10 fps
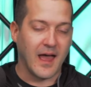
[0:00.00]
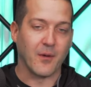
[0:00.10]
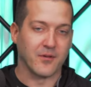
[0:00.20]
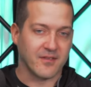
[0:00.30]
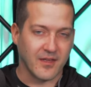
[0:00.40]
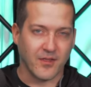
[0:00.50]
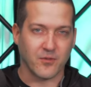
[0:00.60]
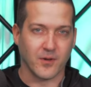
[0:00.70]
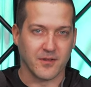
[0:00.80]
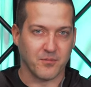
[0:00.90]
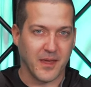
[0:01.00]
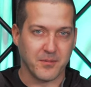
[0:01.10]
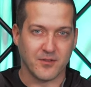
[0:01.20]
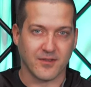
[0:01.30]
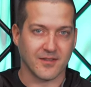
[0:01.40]
I would say this one is
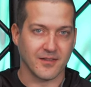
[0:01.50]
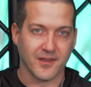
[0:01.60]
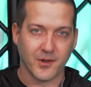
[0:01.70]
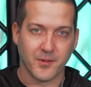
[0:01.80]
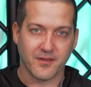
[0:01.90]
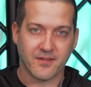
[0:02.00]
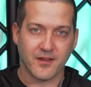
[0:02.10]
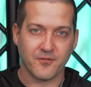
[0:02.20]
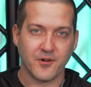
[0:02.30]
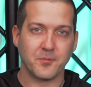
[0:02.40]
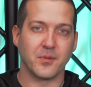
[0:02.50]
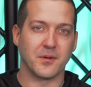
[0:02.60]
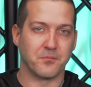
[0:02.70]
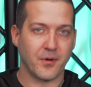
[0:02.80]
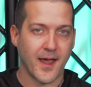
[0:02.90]
maybe just a little bit stiffer, but
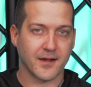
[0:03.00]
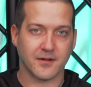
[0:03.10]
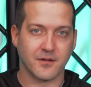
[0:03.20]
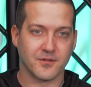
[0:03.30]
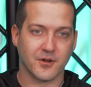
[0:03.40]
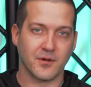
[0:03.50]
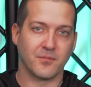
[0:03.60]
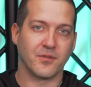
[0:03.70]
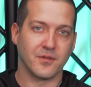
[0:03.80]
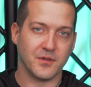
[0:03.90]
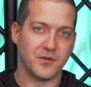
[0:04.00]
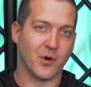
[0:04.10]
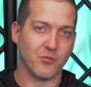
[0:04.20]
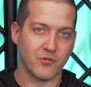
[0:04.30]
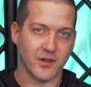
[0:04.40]
in practical terms, you
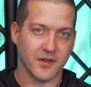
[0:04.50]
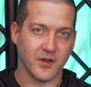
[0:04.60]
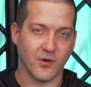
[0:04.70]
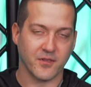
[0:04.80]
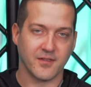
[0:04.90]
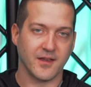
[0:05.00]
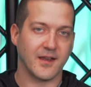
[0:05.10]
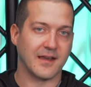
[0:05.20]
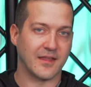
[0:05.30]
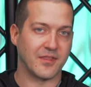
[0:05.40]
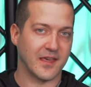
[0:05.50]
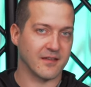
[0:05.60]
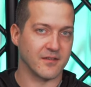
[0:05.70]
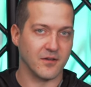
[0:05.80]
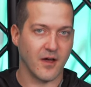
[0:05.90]
don't really notice it, and I think
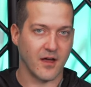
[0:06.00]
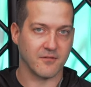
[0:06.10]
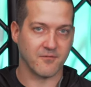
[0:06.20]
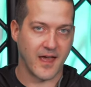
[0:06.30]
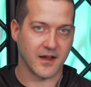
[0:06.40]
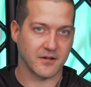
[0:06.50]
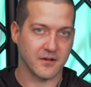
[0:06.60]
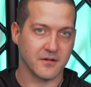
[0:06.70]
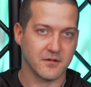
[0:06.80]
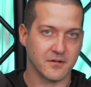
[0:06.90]
it's a non-factor.